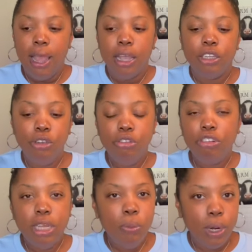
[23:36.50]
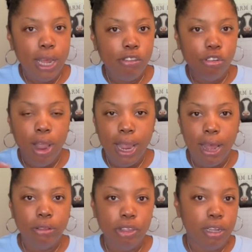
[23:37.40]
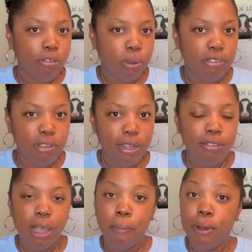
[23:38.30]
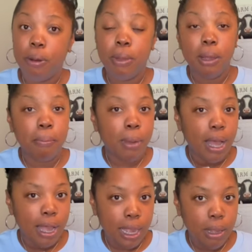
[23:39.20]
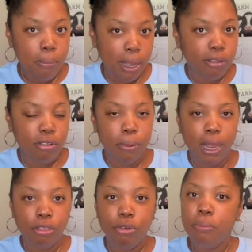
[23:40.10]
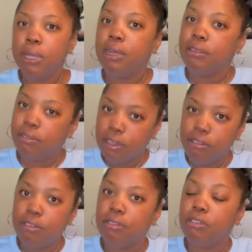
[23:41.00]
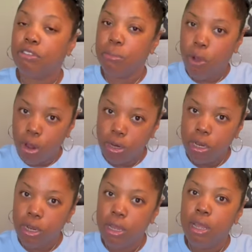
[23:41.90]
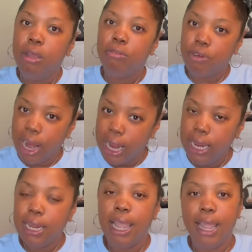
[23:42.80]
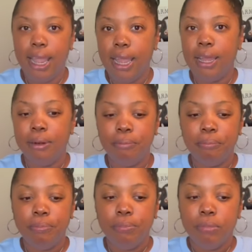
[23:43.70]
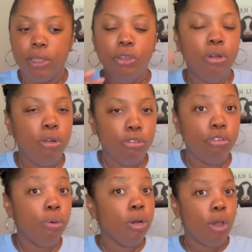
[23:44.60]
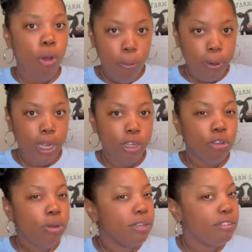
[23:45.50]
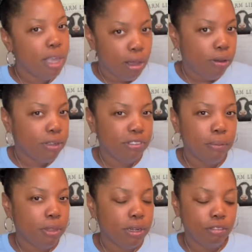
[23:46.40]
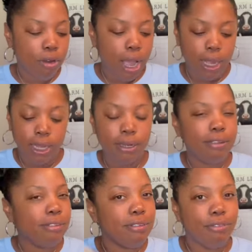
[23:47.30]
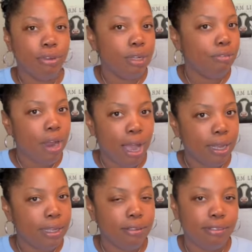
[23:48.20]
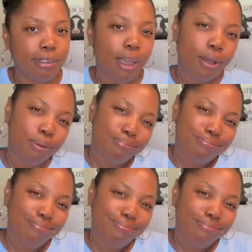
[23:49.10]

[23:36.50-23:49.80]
usually when I try out things with scents, I put them in my master bathroom because it's the smaller, right? And you close the door and open it, you can tell if something is rocking. This isn't really rocking. So,